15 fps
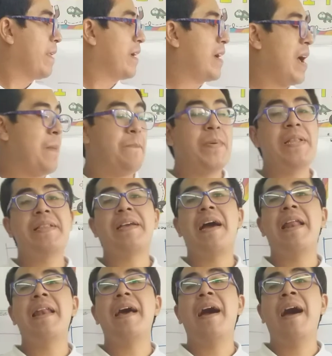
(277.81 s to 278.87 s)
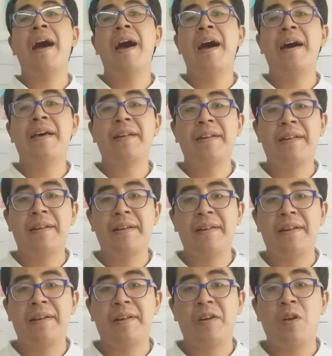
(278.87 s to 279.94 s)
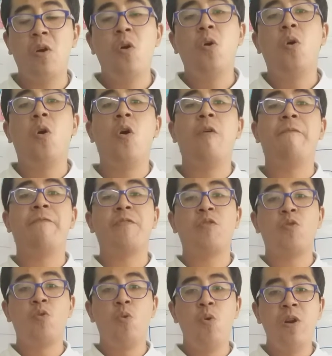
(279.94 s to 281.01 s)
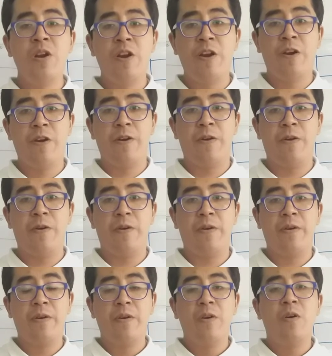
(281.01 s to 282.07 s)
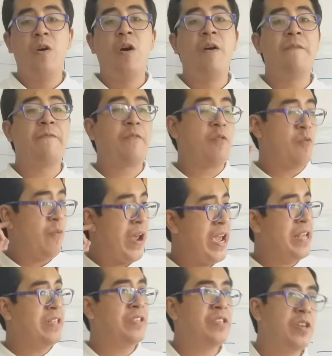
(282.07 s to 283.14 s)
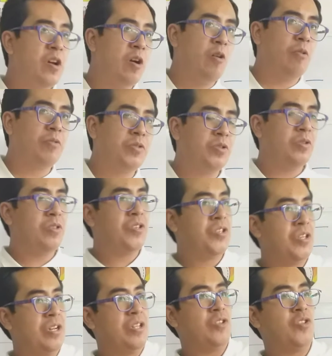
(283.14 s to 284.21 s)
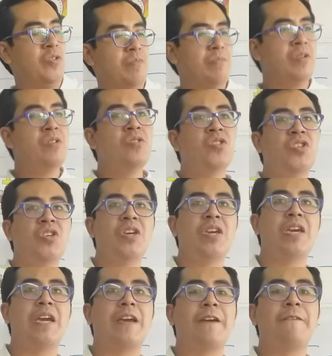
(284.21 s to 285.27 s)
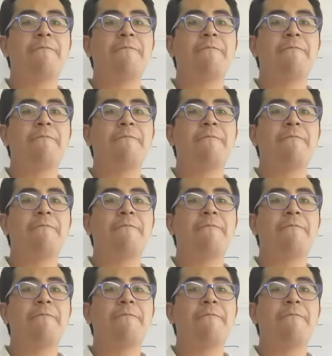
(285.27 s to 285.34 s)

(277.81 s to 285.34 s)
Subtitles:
Capital R of ruler, of radio, to listening to music.